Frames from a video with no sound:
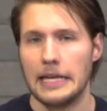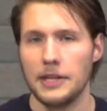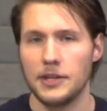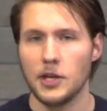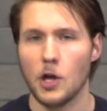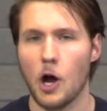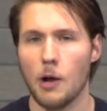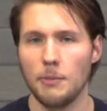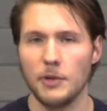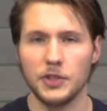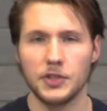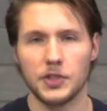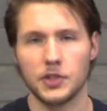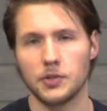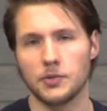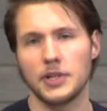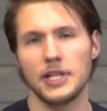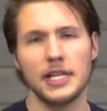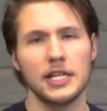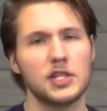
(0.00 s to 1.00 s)
The almost
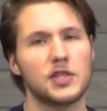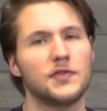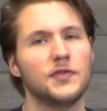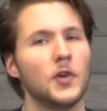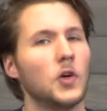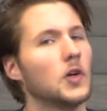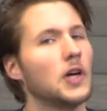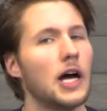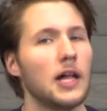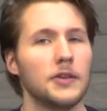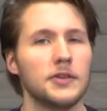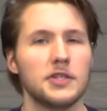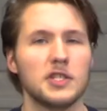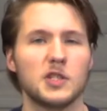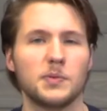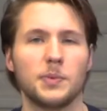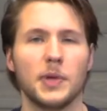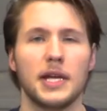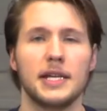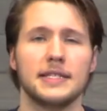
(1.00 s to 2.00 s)
three inch full-color
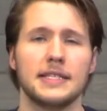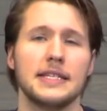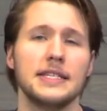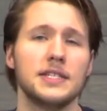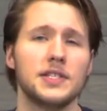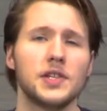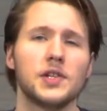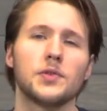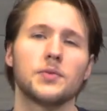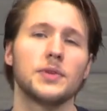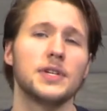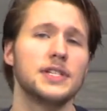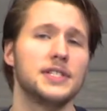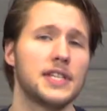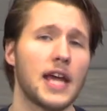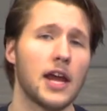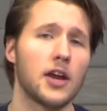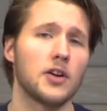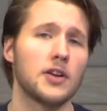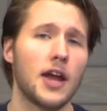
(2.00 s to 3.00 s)
display is easy to
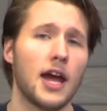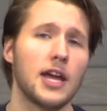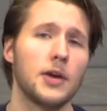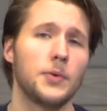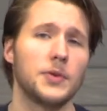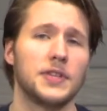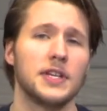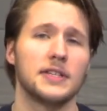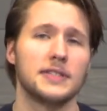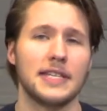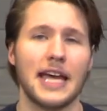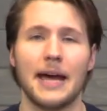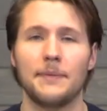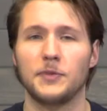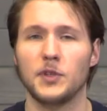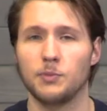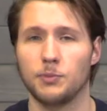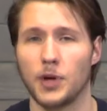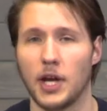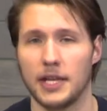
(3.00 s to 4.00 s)
read day or night with the
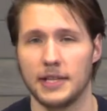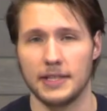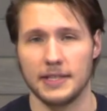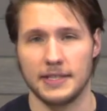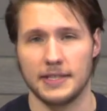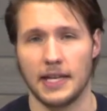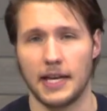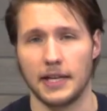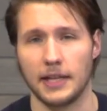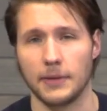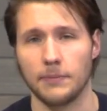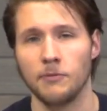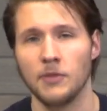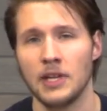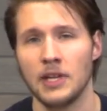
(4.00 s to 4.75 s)
adaptive brightness setting.